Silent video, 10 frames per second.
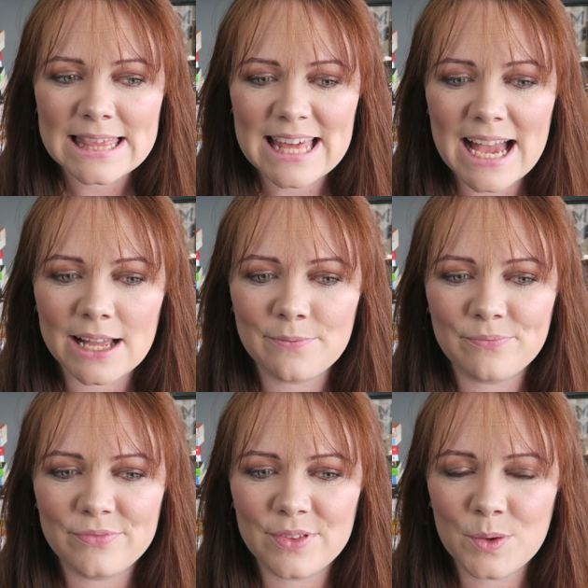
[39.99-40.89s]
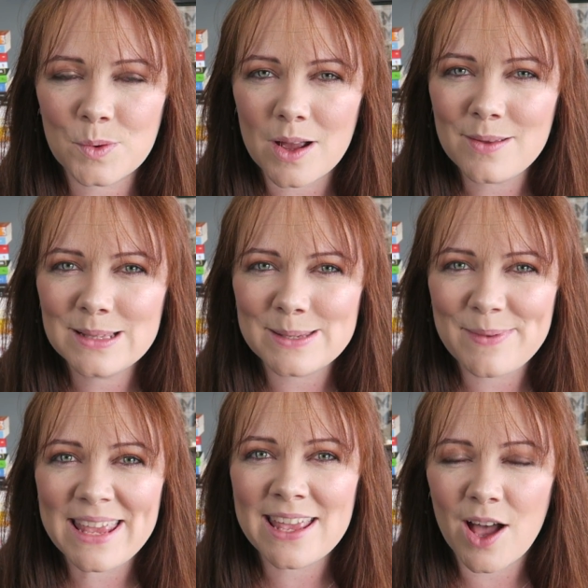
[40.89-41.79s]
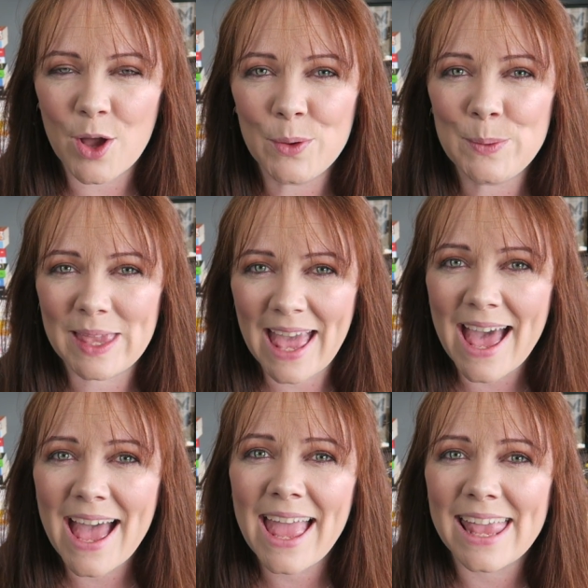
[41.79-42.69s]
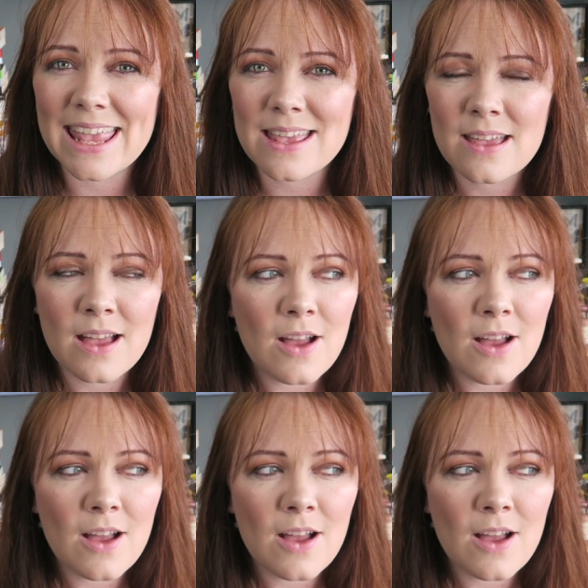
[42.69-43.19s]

that you're going to be okay.